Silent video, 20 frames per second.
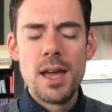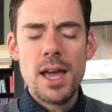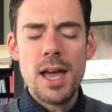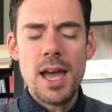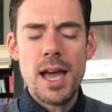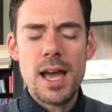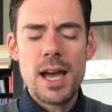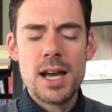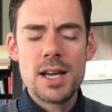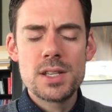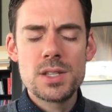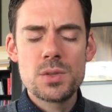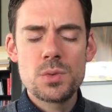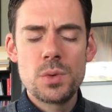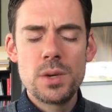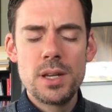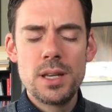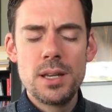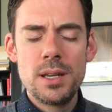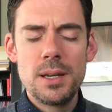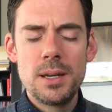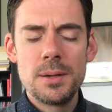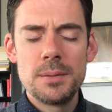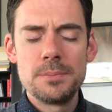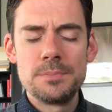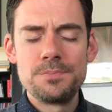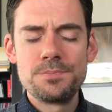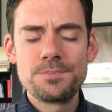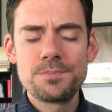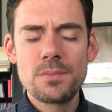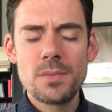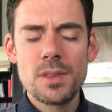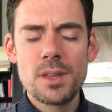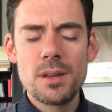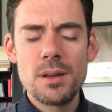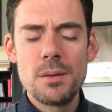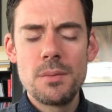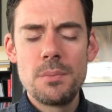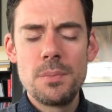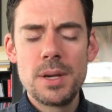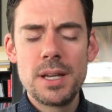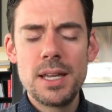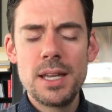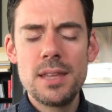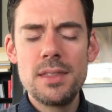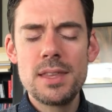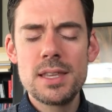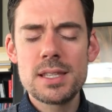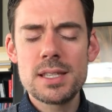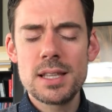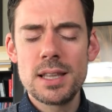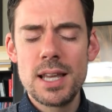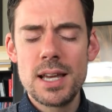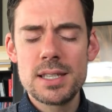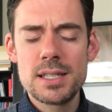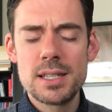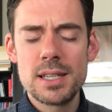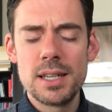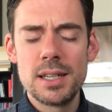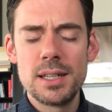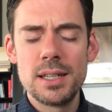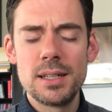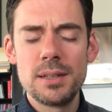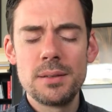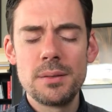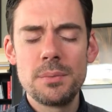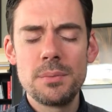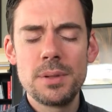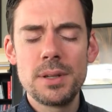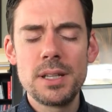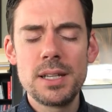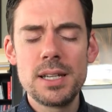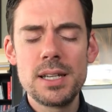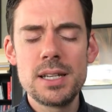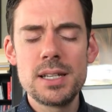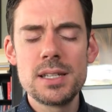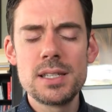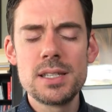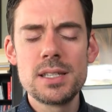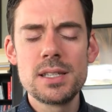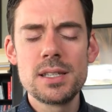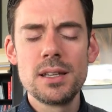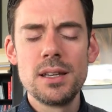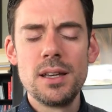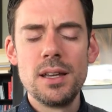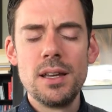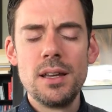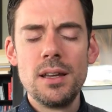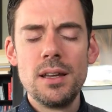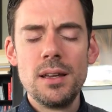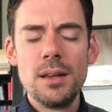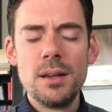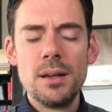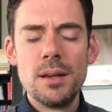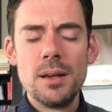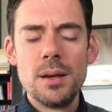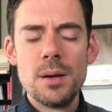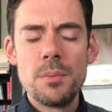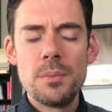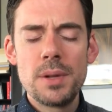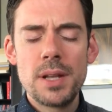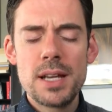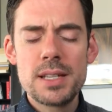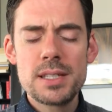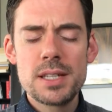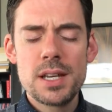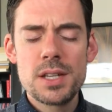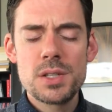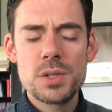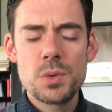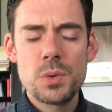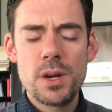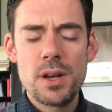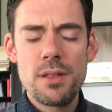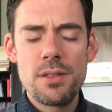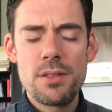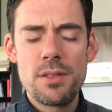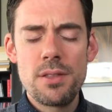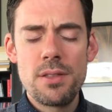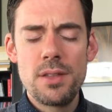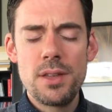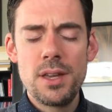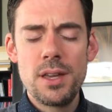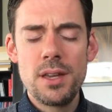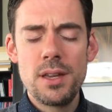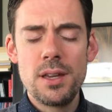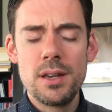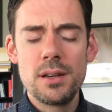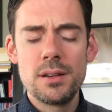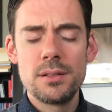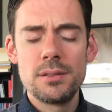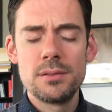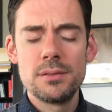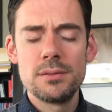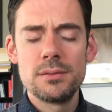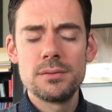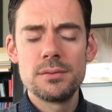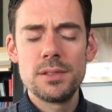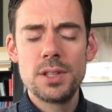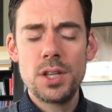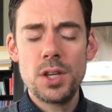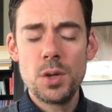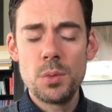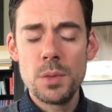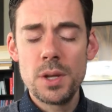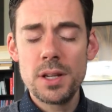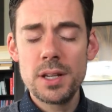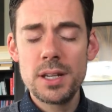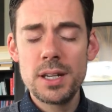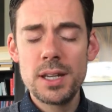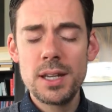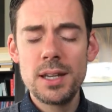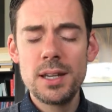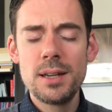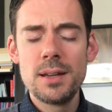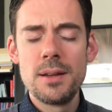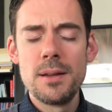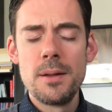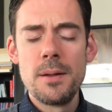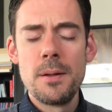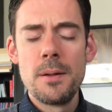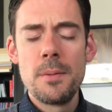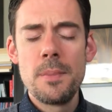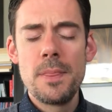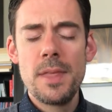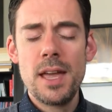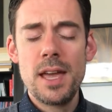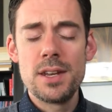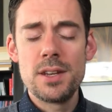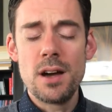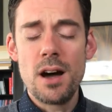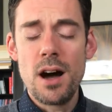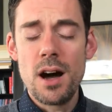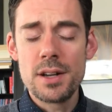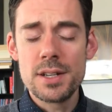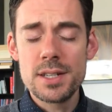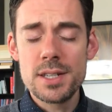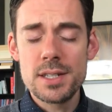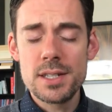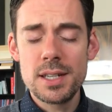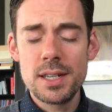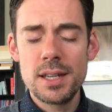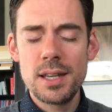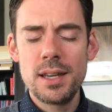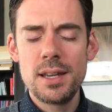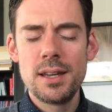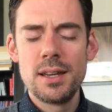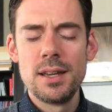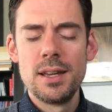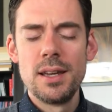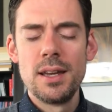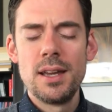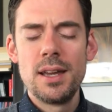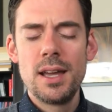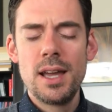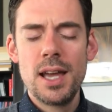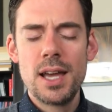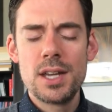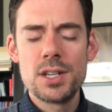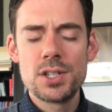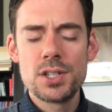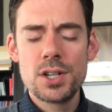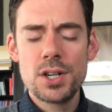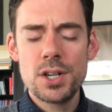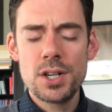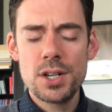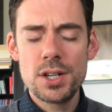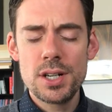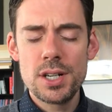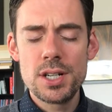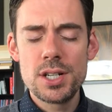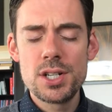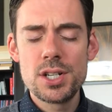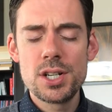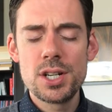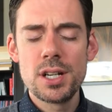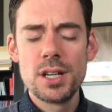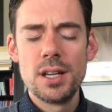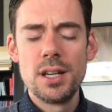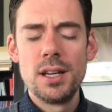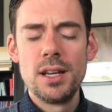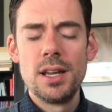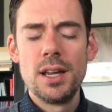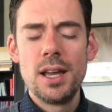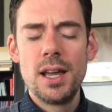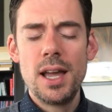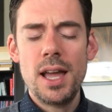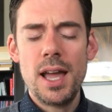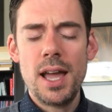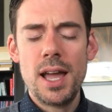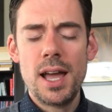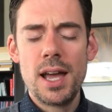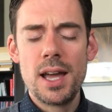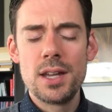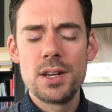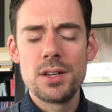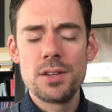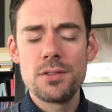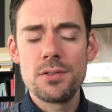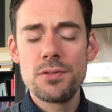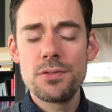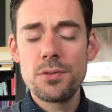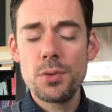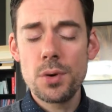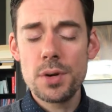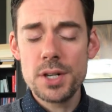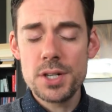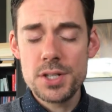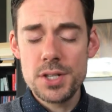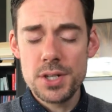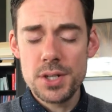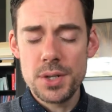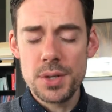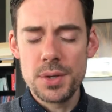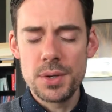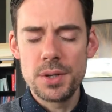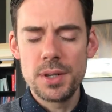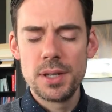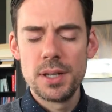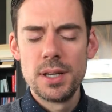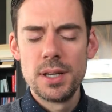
As we begin this lesson, please bless us with the humility and honesty and courage and fortitude